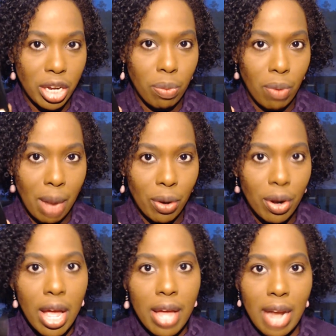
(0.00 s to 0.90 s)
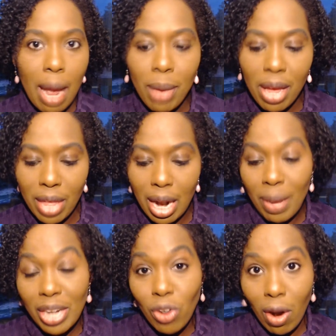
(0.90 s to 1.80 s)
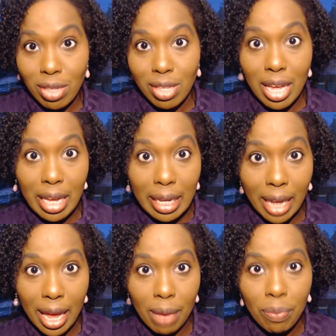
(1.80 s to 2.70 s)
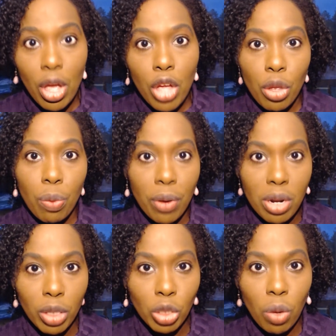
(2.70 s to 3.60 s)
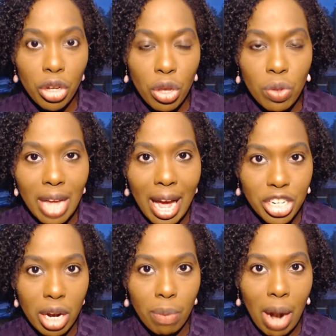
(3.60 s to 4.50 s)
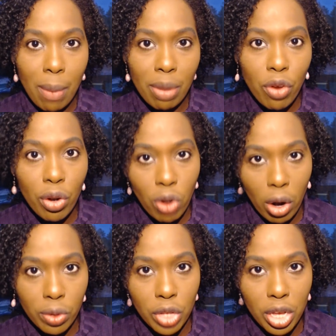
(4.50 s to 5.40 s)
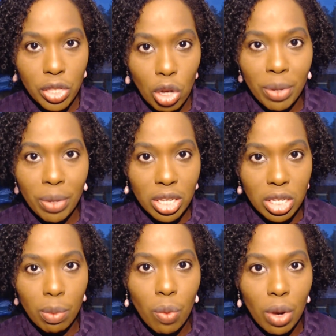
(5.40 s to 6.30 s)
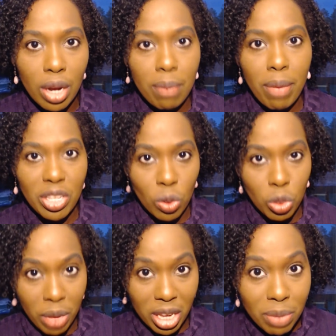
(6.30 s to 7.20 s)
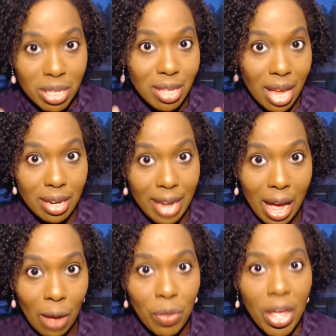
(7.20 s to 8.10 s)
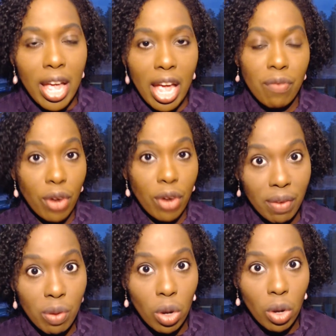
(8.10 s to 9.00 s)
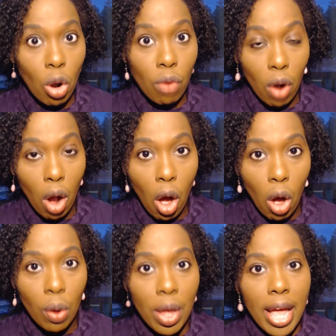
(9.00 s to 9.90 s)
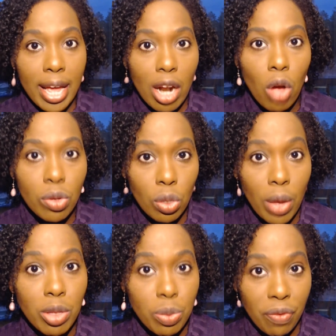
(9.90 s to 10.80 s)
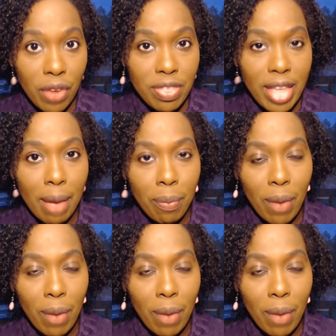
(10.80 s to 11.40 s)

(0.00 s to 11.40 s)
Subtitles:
primer. Now, being that I'm a dark skin glam, you pretty much want to use eyeshadow primer if you're a darker skin tone because number 1, it makes those pigments stand out. And for everyone overall, it also helps prevent that